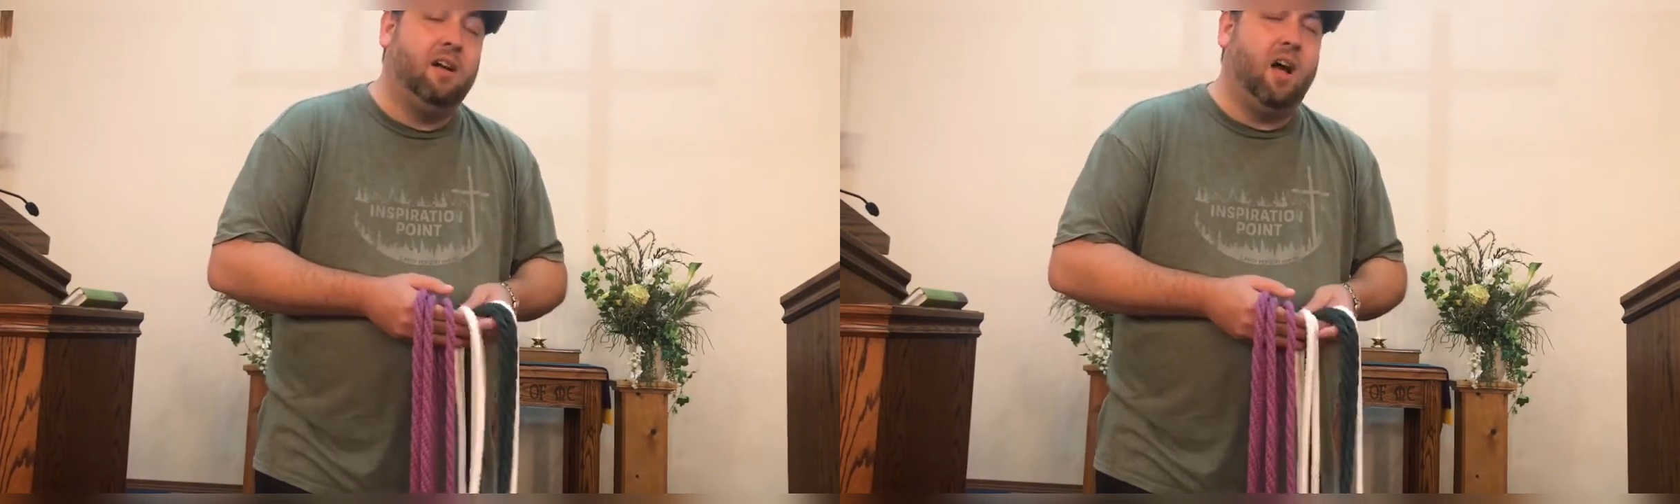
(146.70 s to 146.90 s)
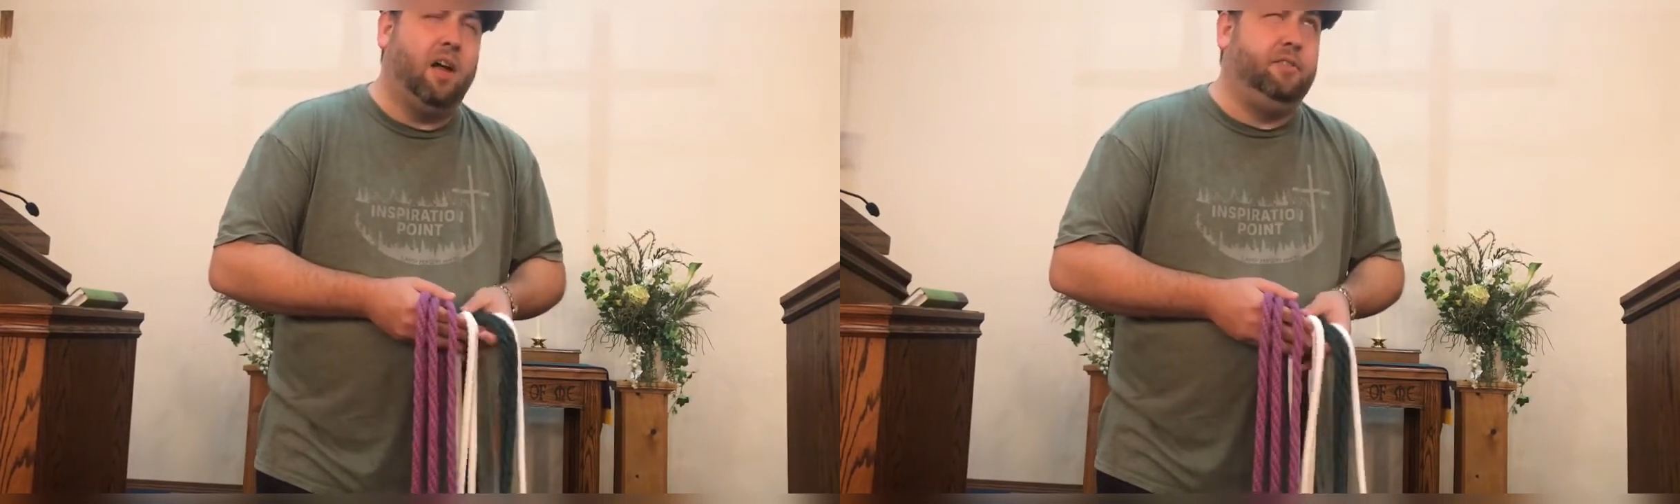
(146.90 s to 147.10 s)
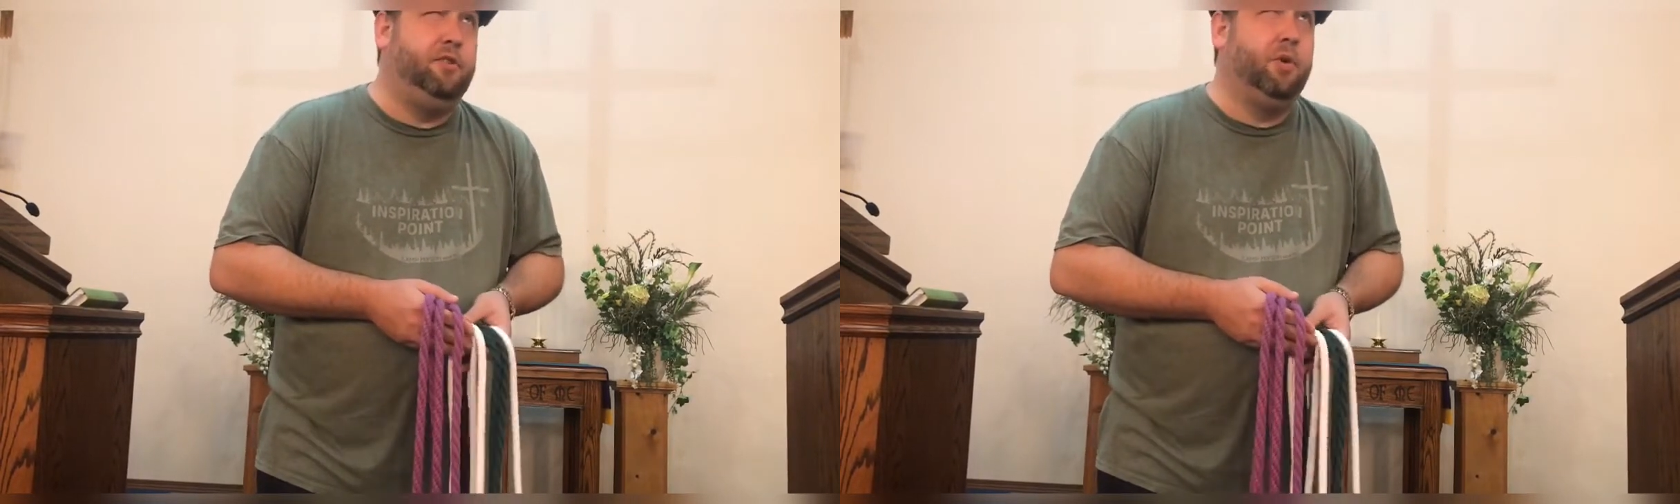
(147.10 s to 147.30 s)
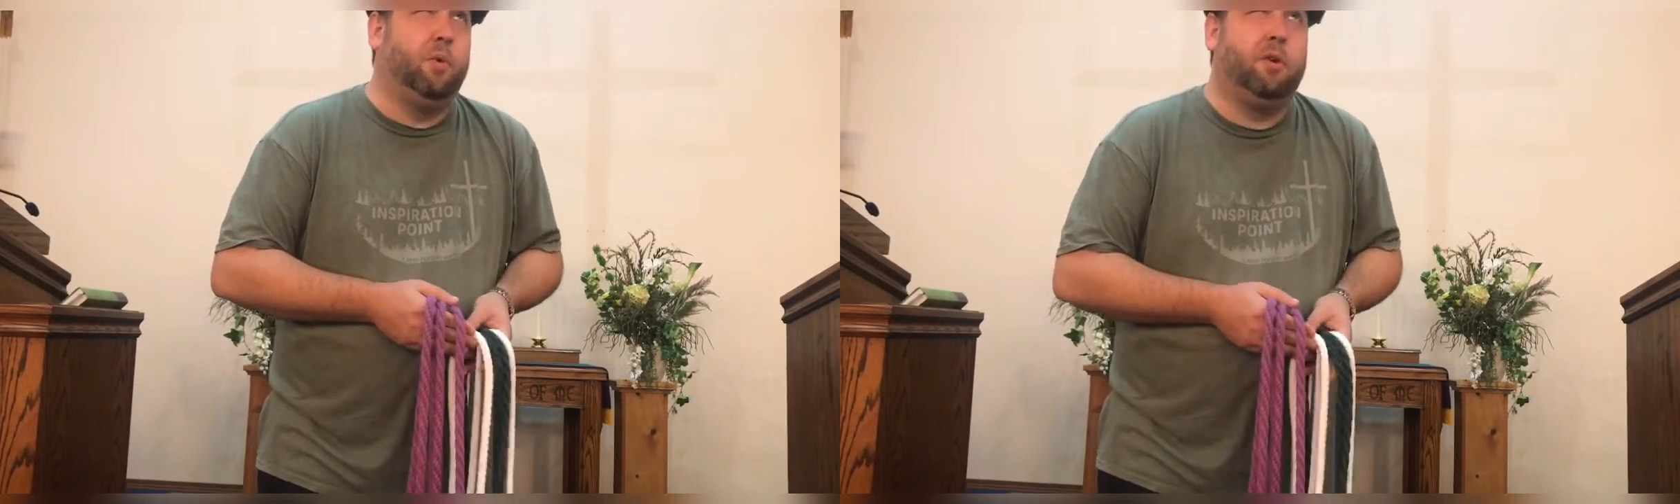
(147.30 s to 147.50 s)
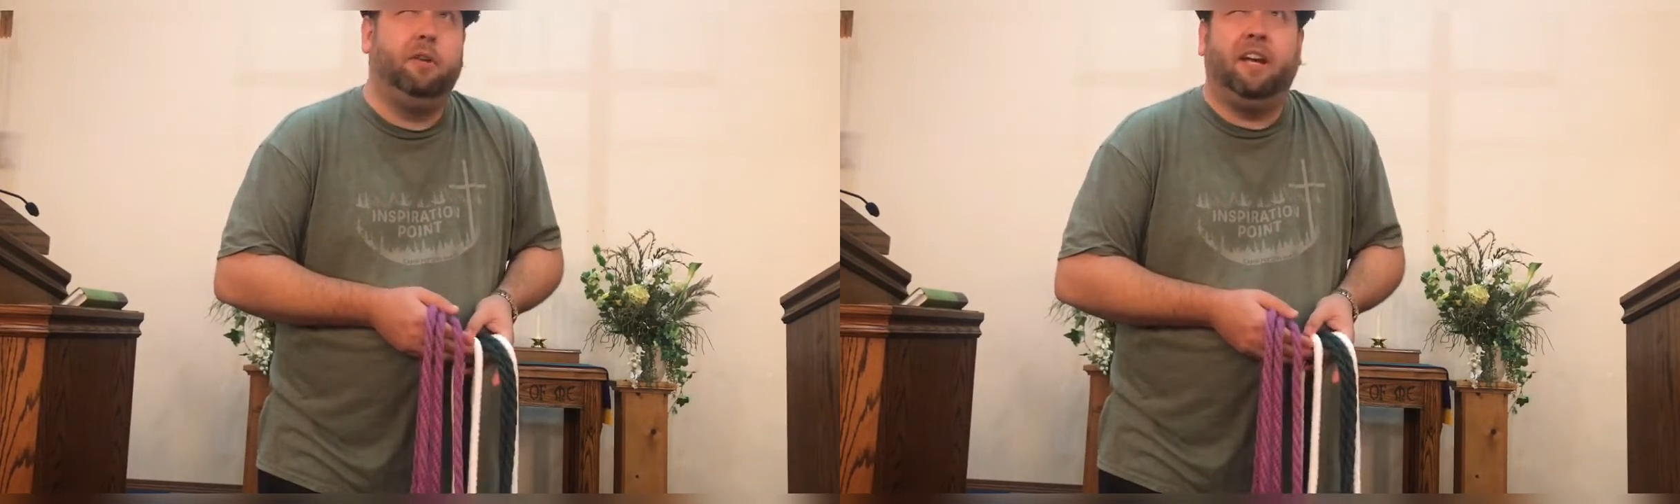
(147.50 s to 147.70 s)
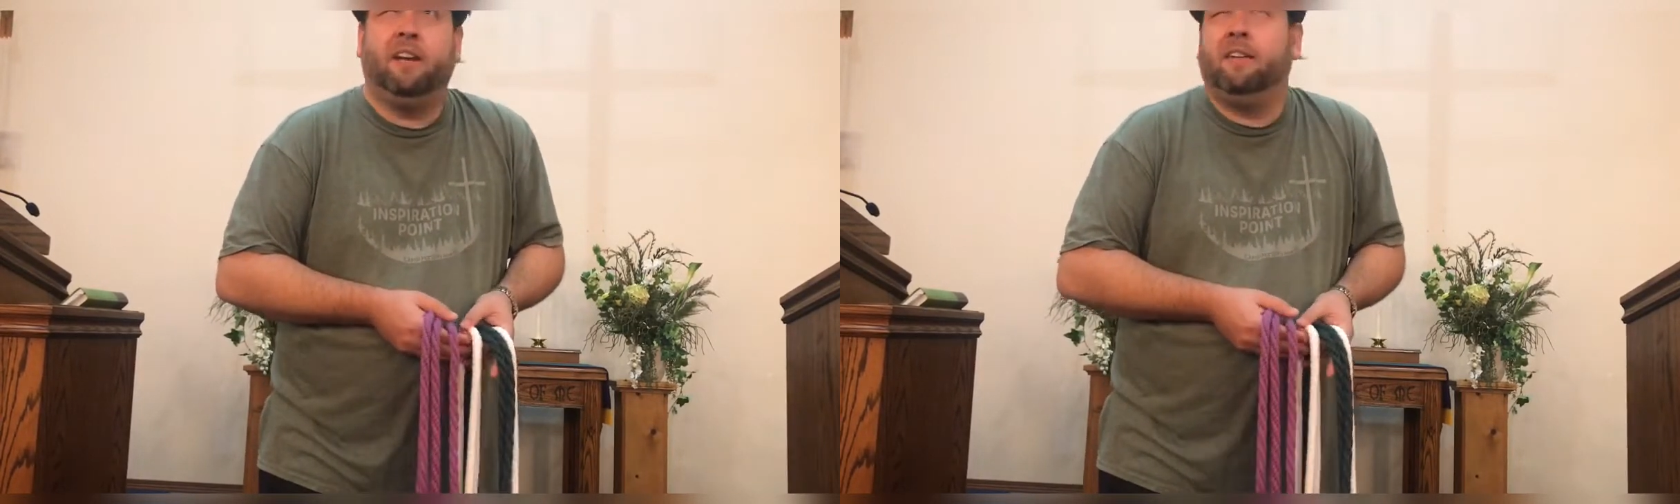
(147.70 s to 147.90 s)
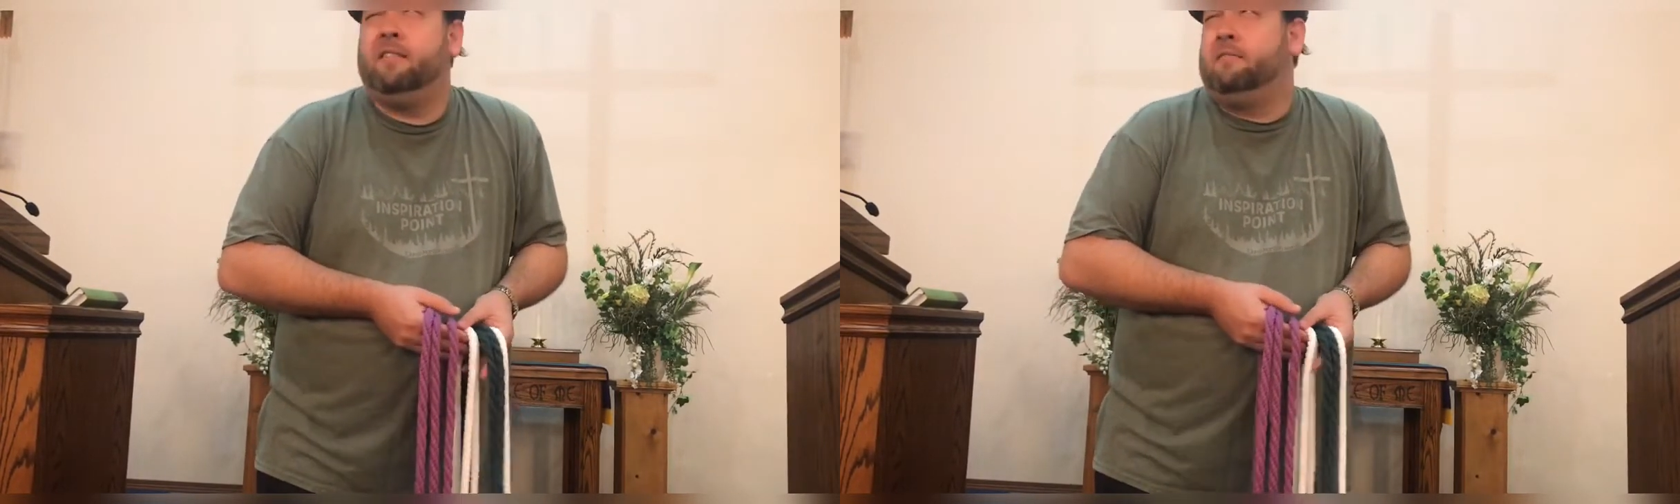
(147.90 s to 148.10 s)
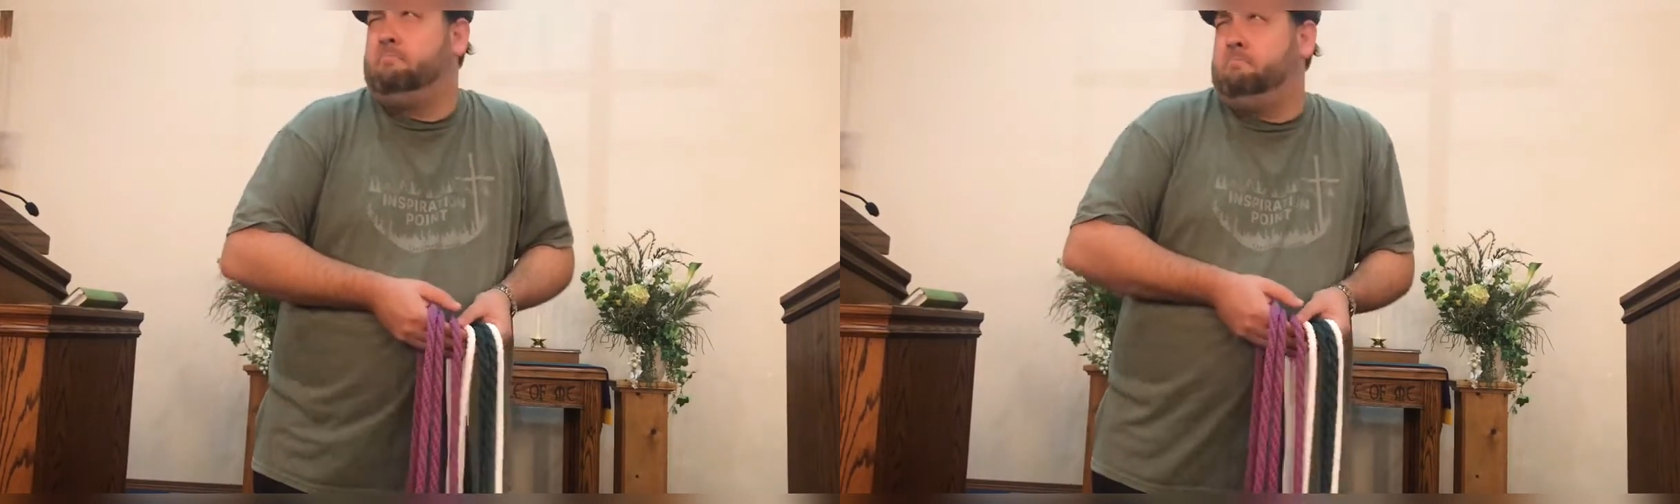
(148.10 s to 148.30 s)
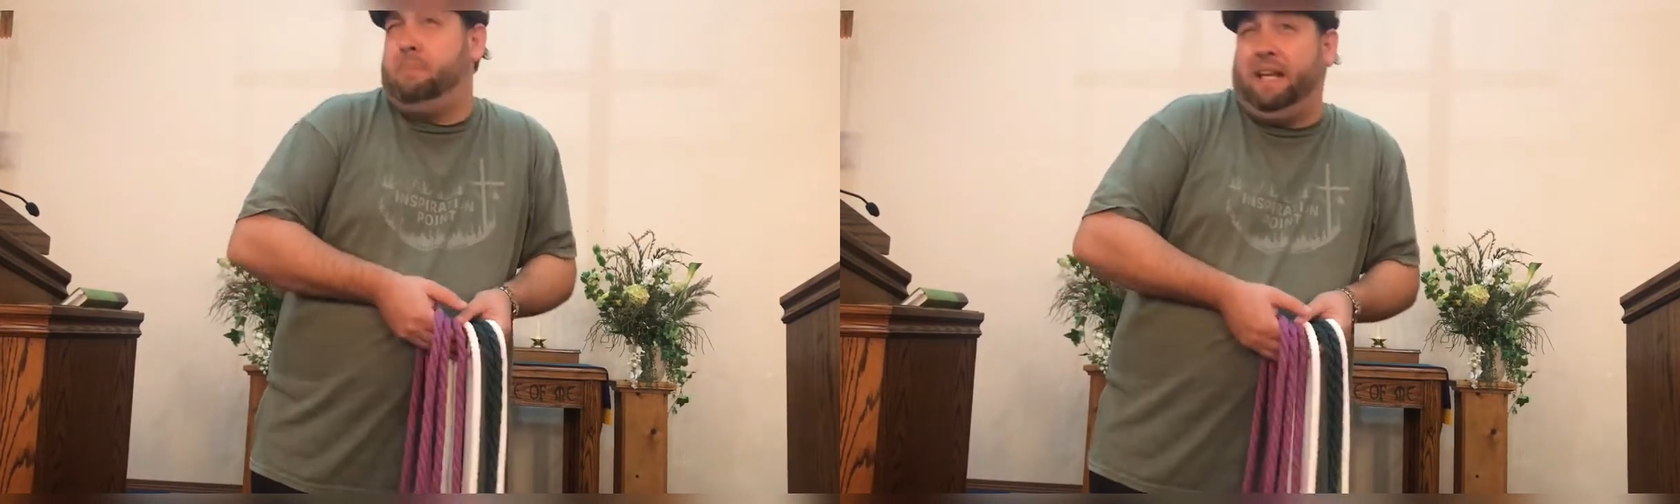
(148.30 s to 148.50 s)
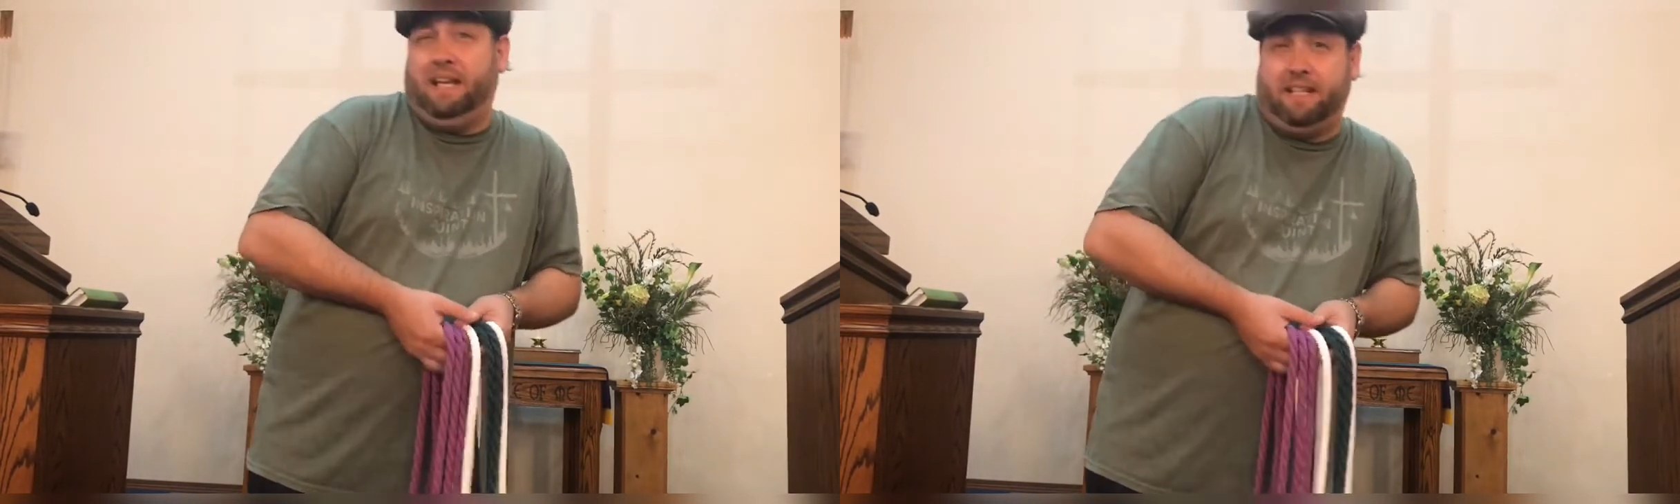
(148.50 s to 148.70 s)
adorning
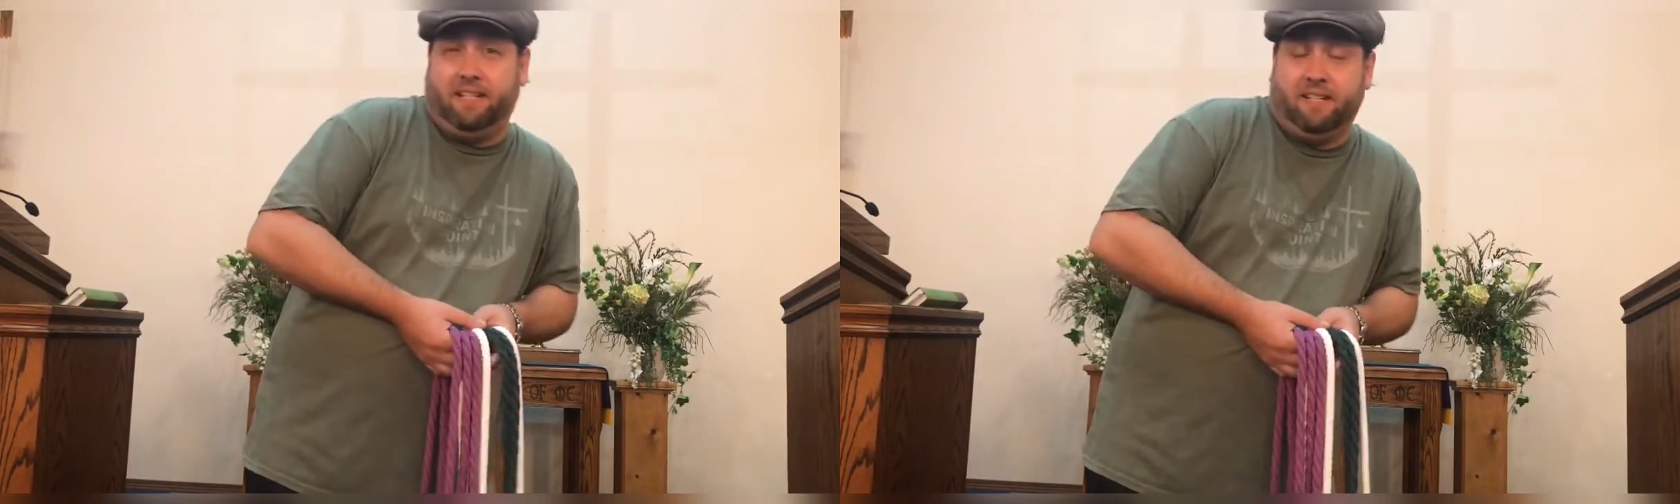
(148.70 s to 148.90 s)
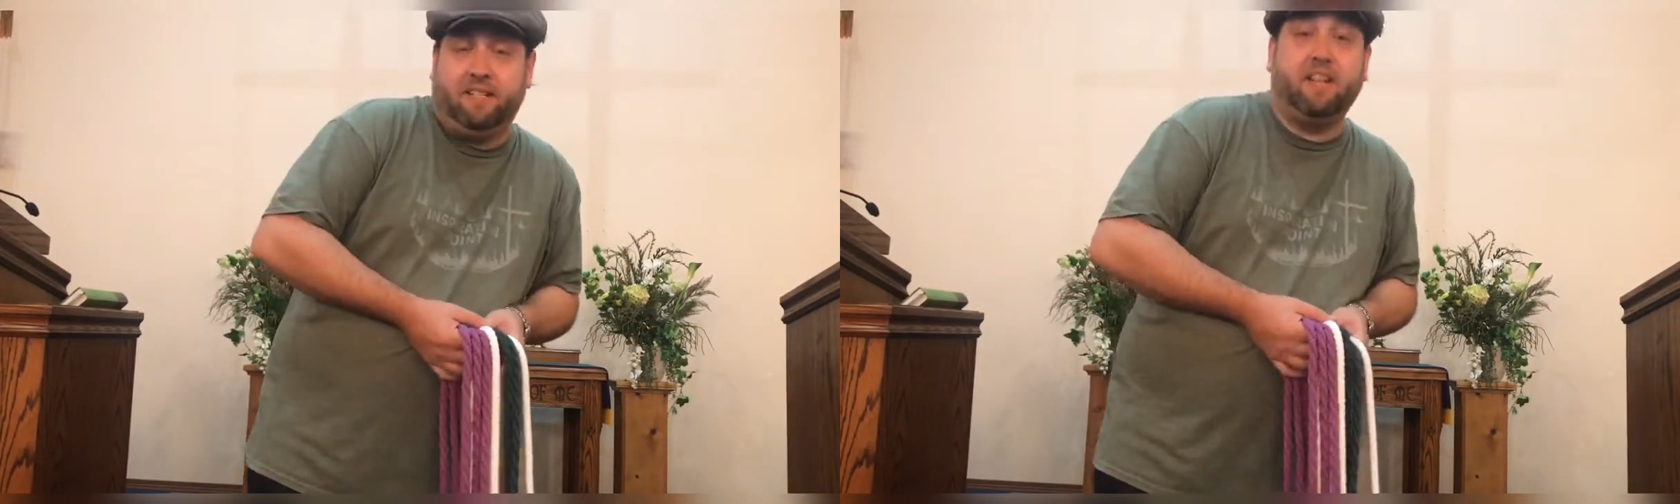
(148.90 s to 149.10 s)
pieces.